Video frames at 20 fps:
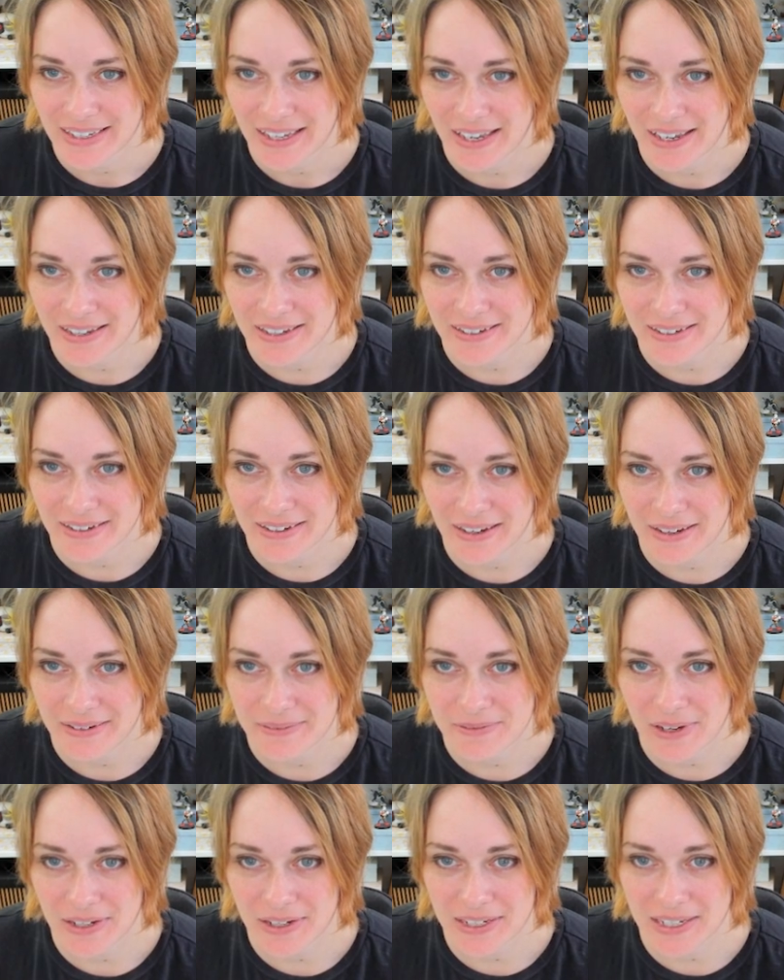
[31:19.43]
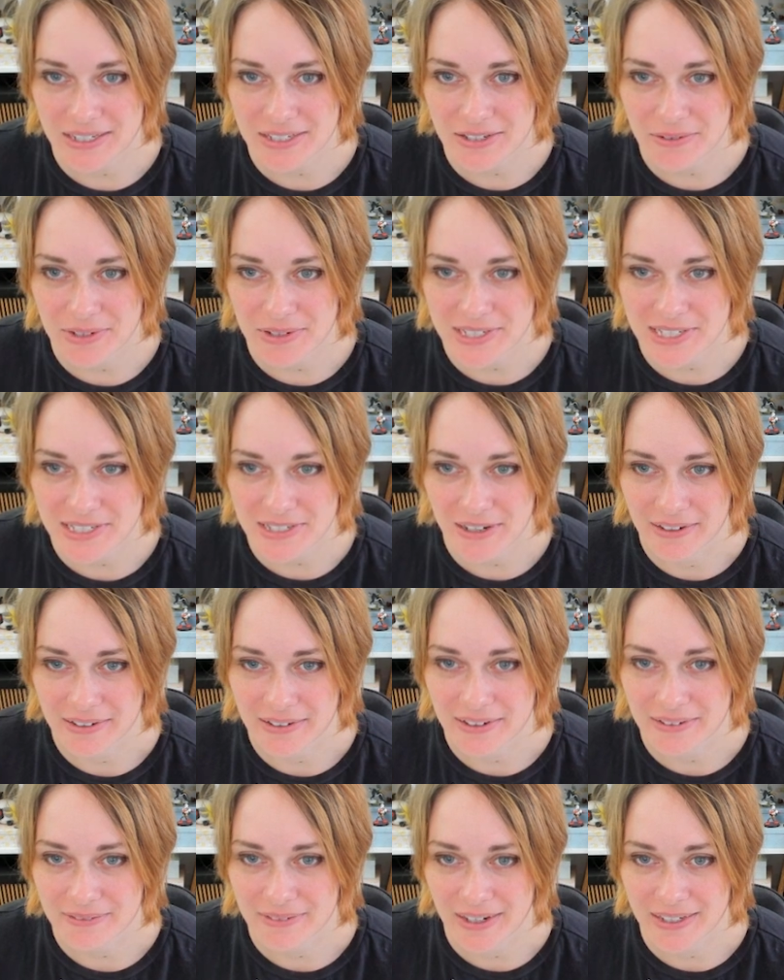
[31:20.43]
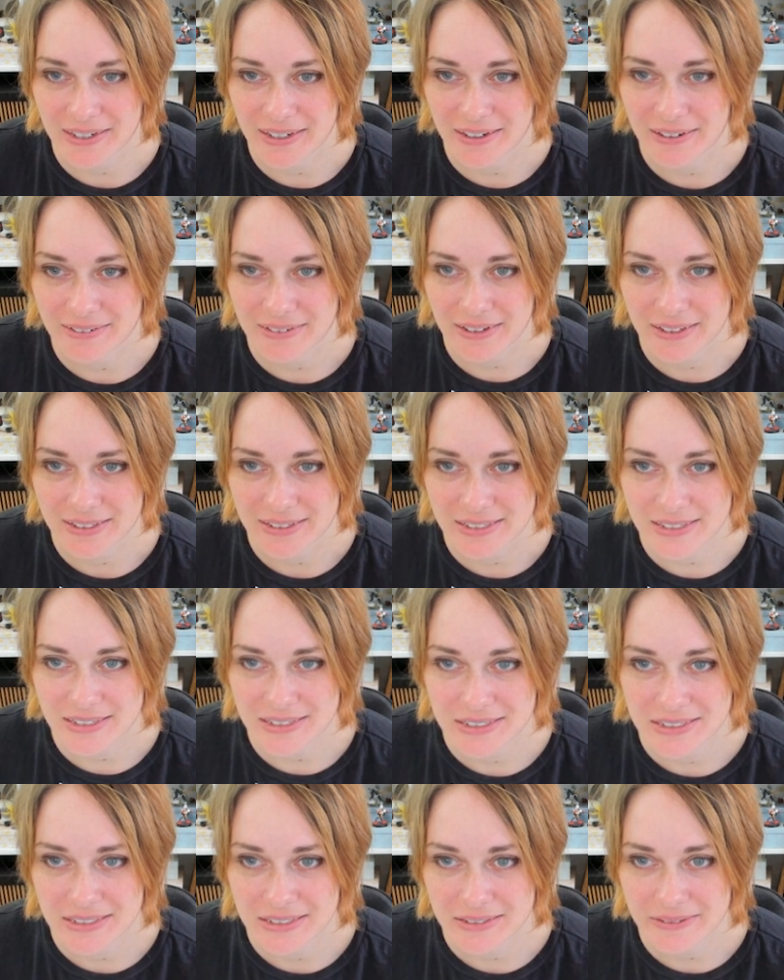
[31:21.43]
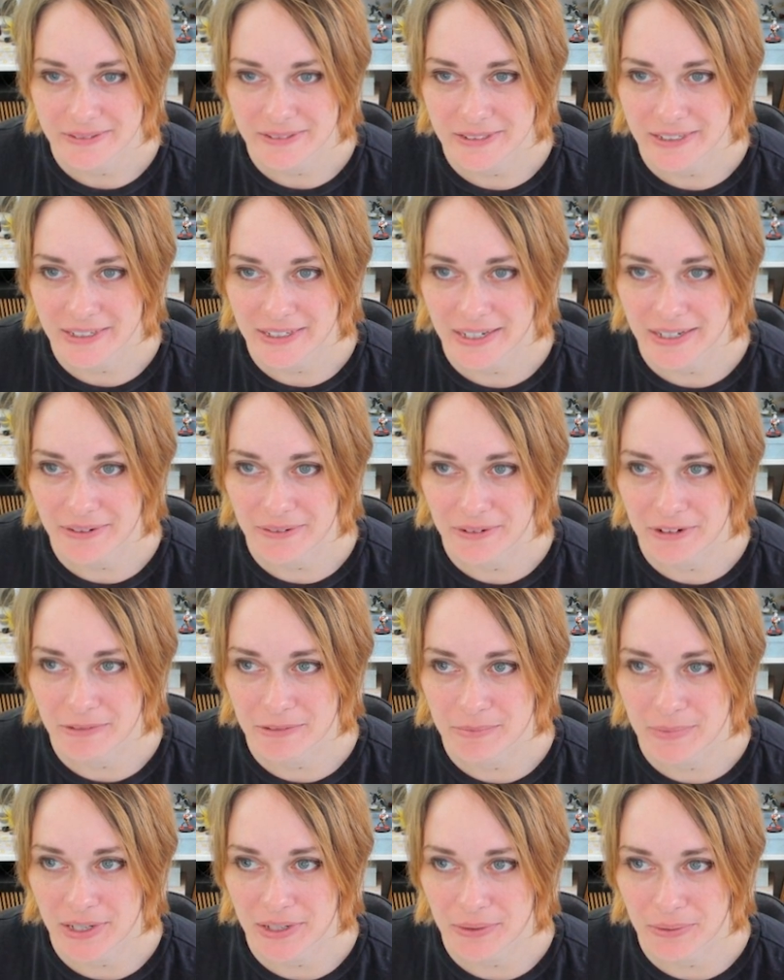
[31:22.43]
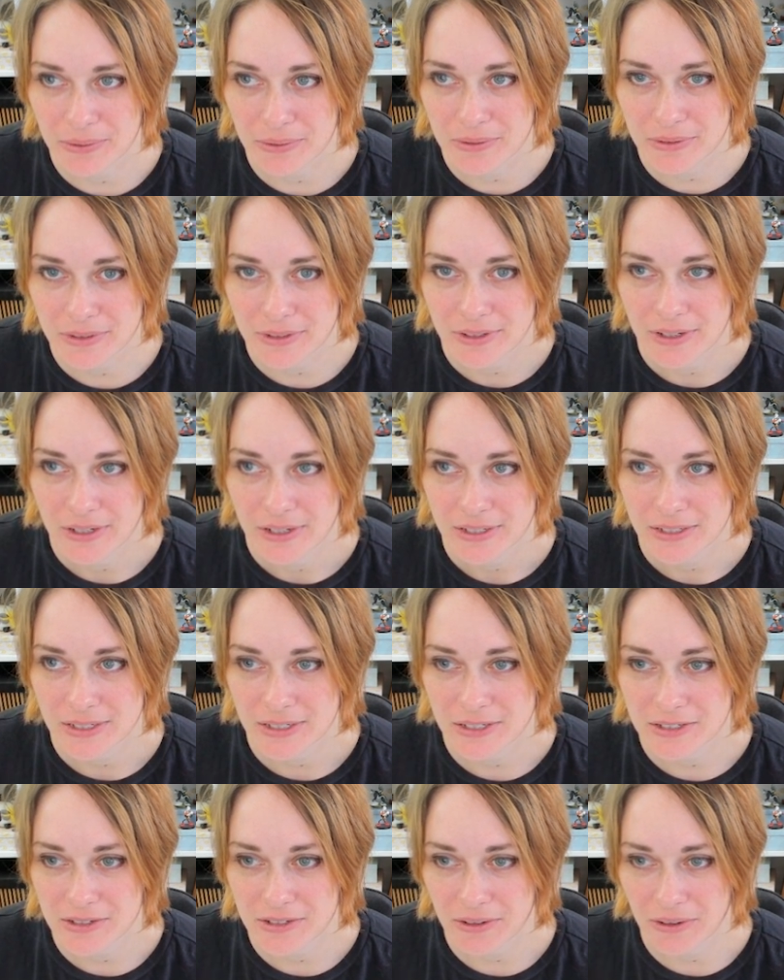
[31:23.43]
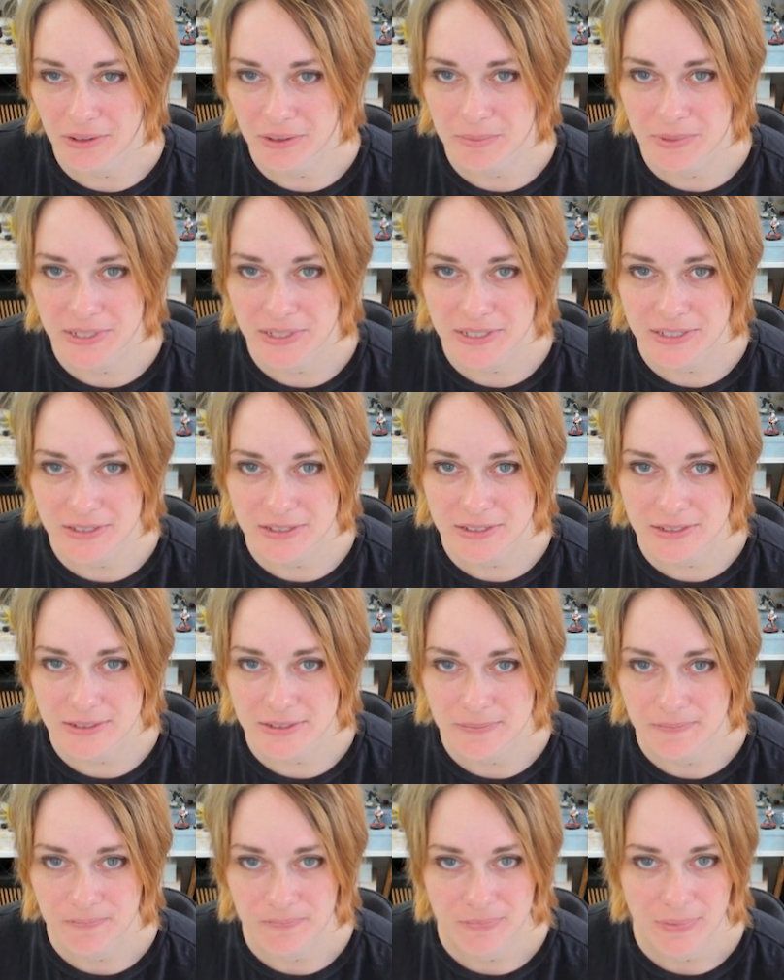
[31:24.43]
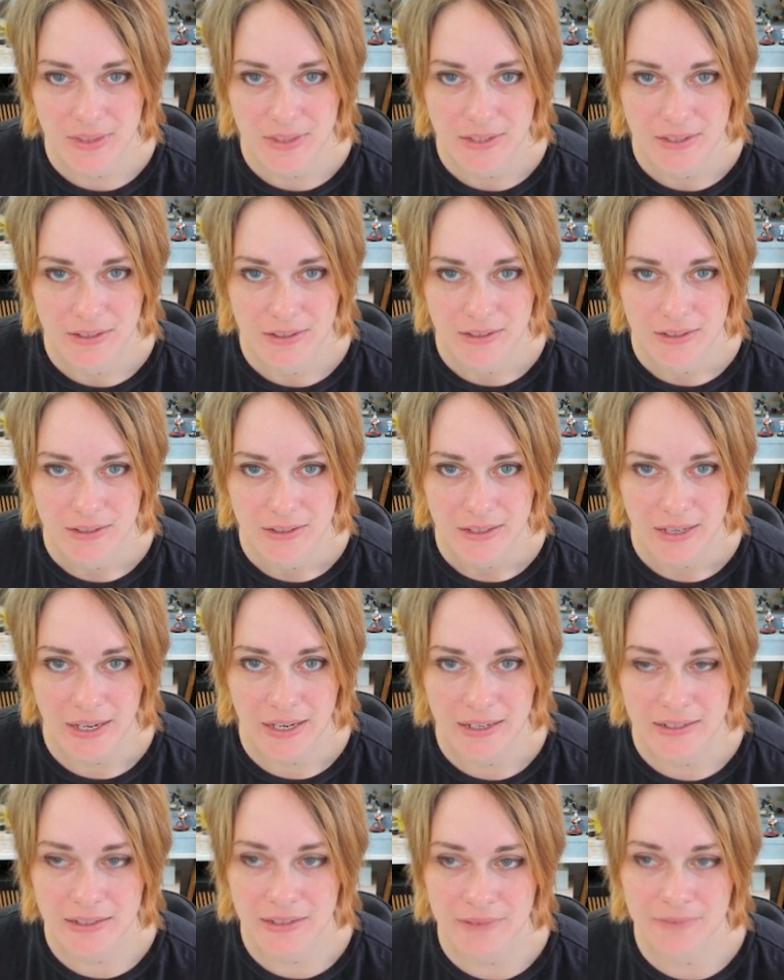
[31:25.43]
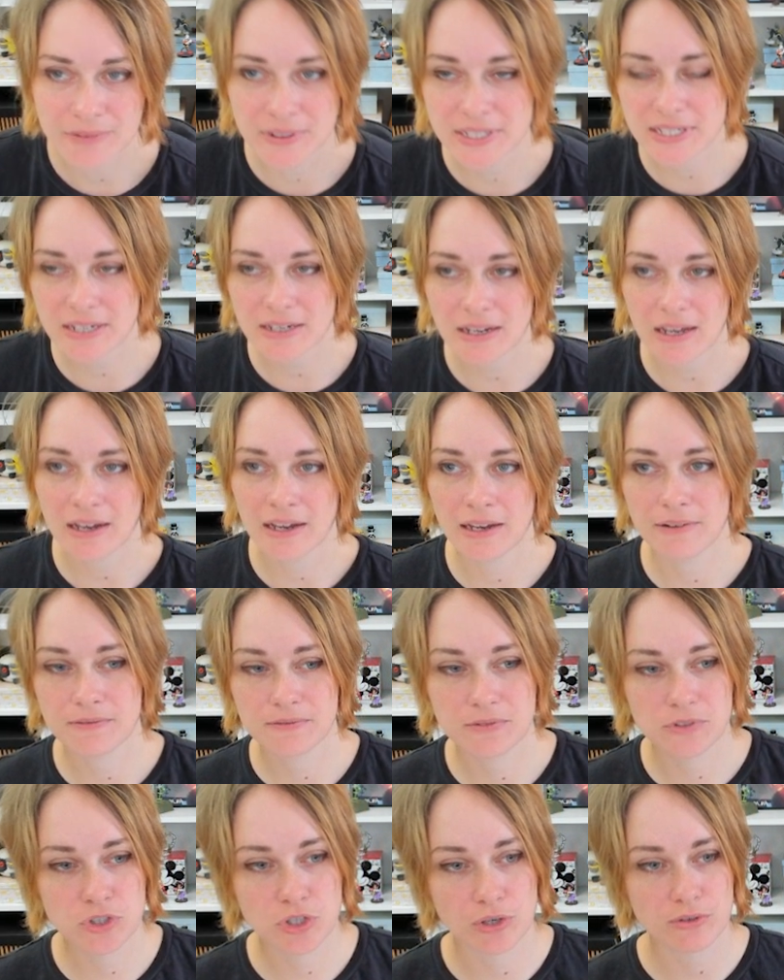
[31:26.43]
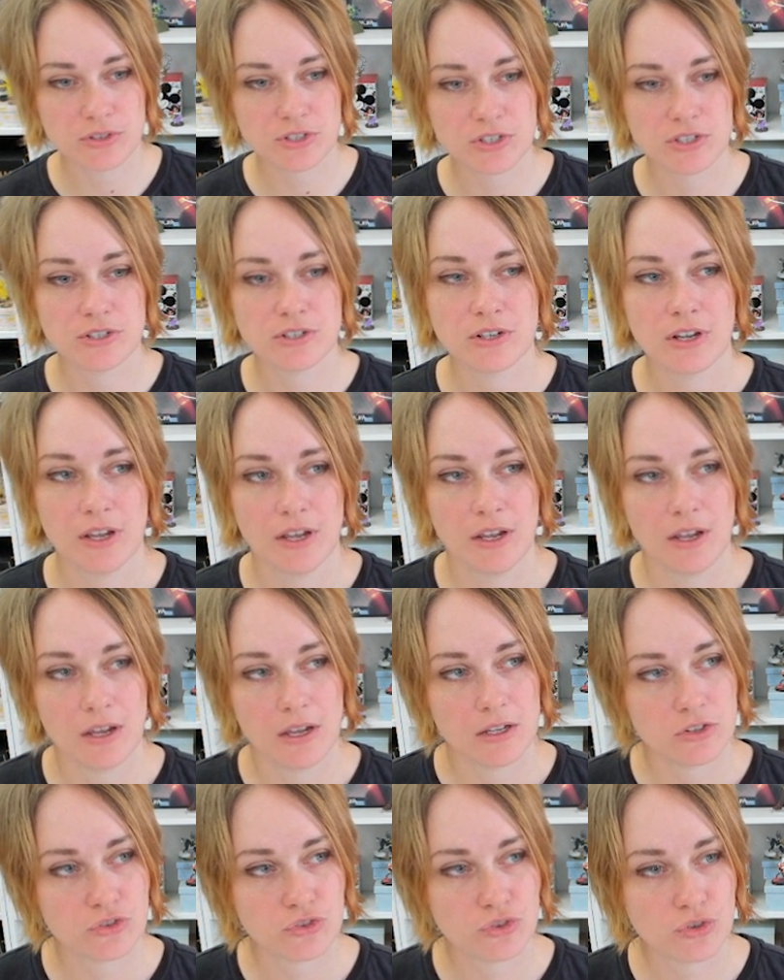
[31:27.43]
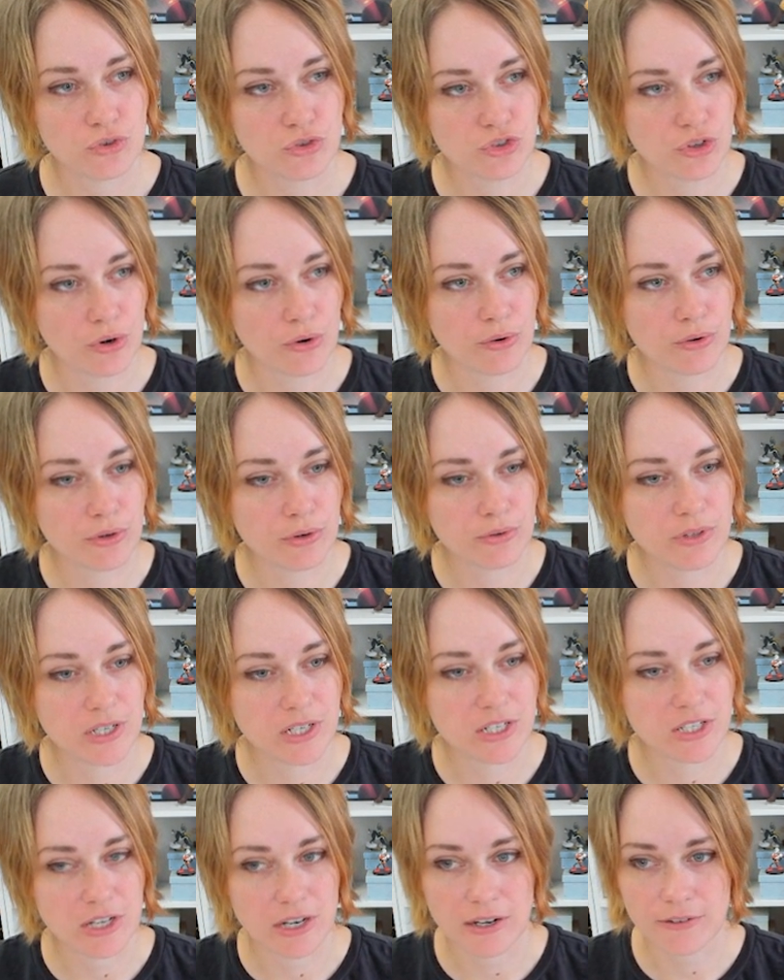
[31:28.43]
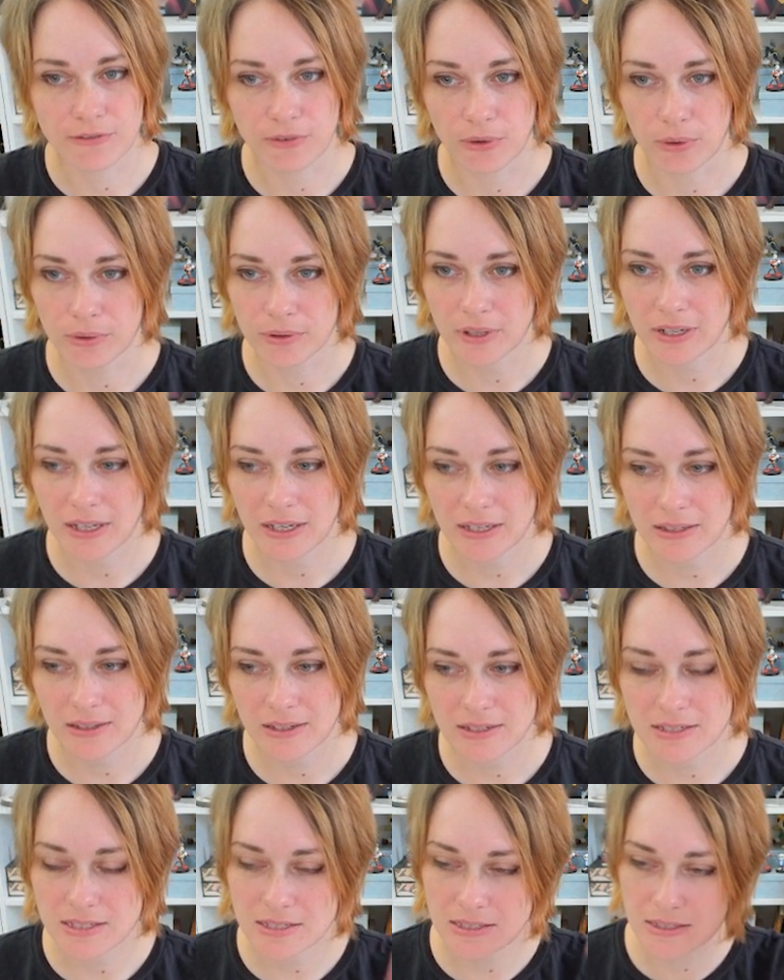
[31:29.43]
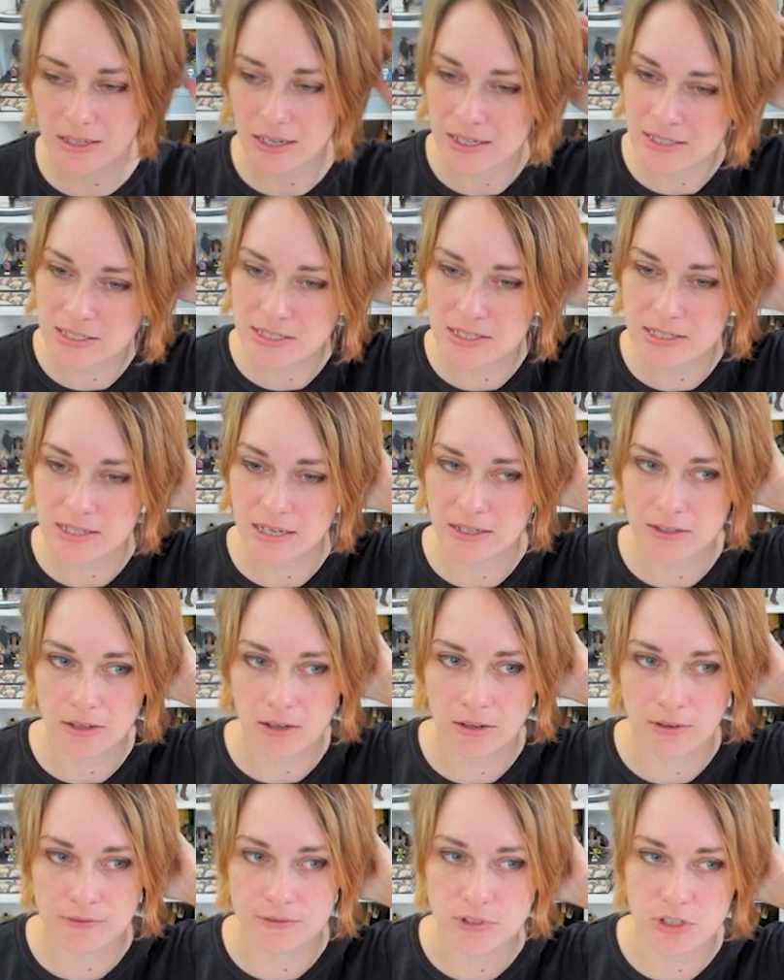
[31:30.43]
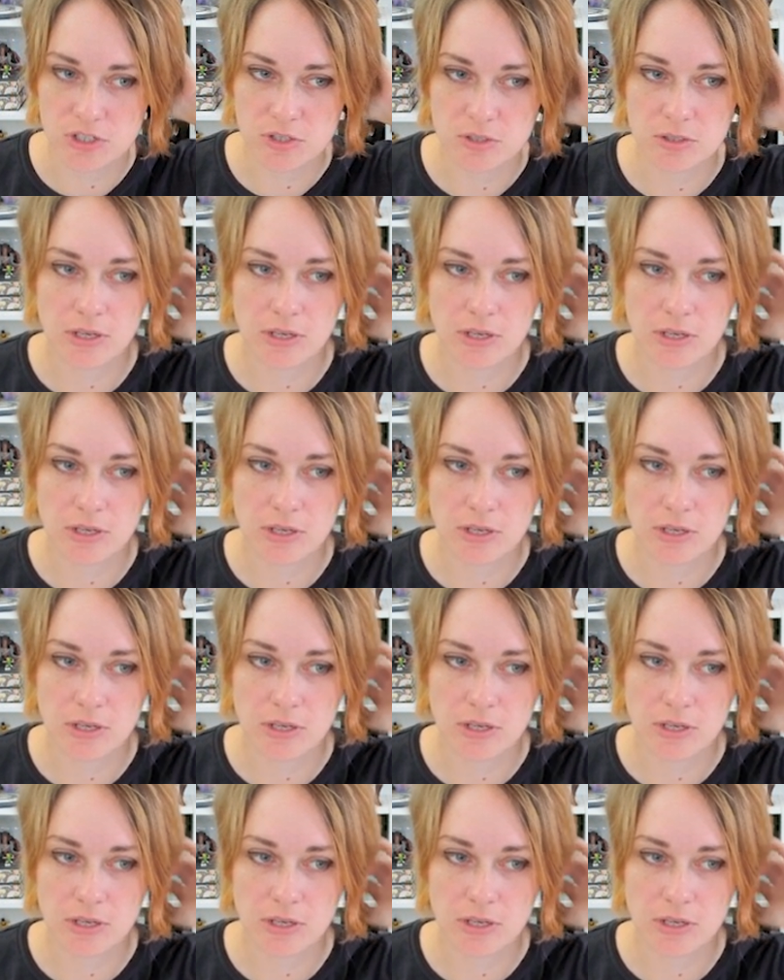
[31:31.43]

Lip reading: I get so nostalgic right now, guys, looking at all of my old digital art pieces. And the reason I have chosen to show you the entire folder like this instead of just